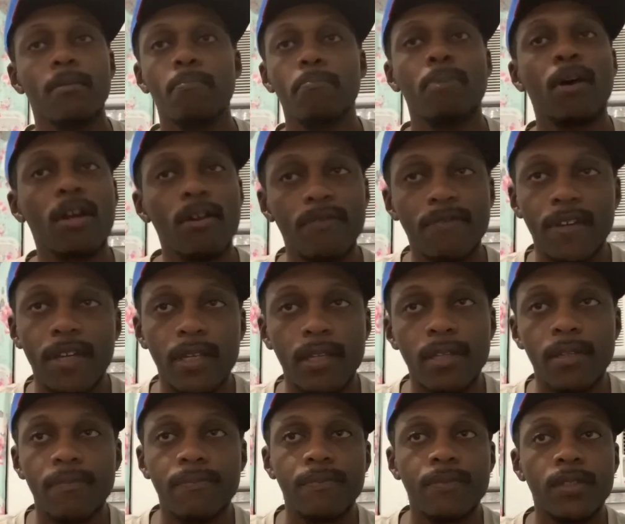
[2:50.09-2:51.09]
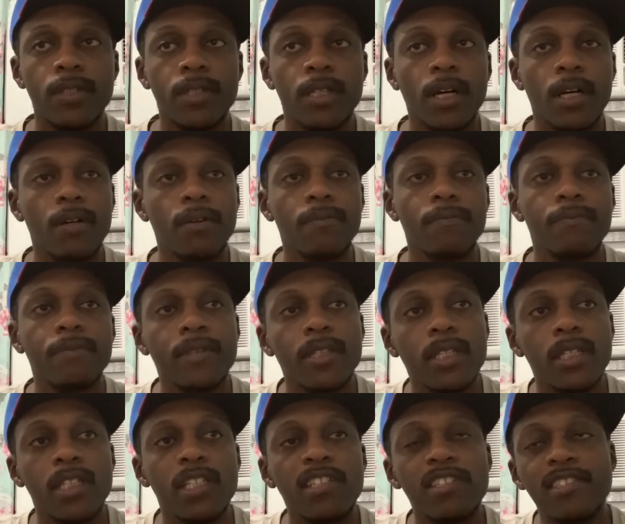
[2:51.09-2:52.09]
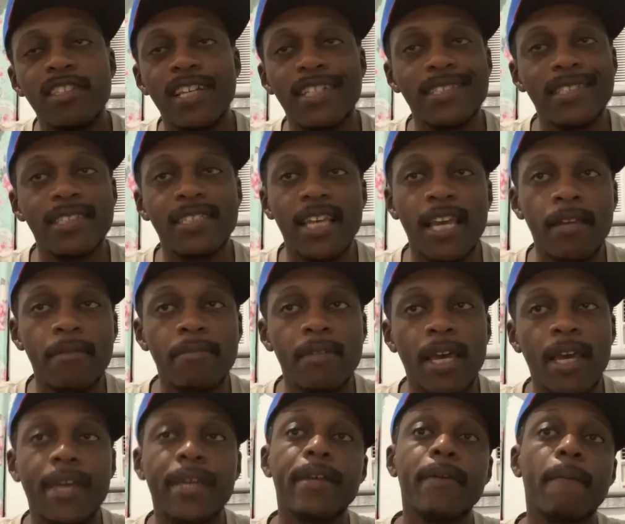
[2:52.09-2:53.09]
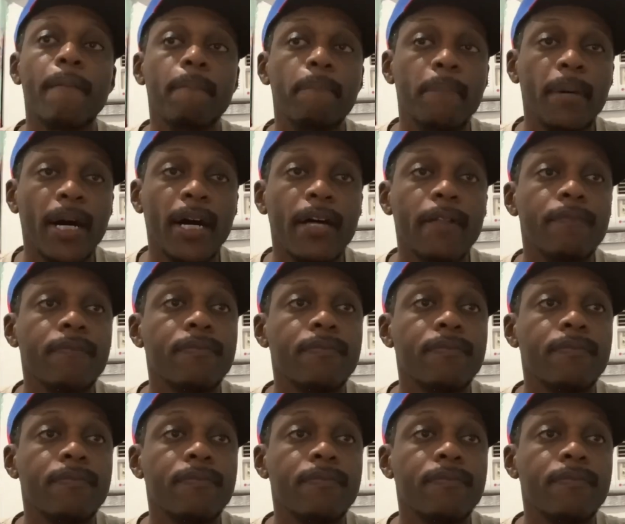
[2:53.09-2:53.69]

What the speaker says: Perfect, you know. Does the same thing, but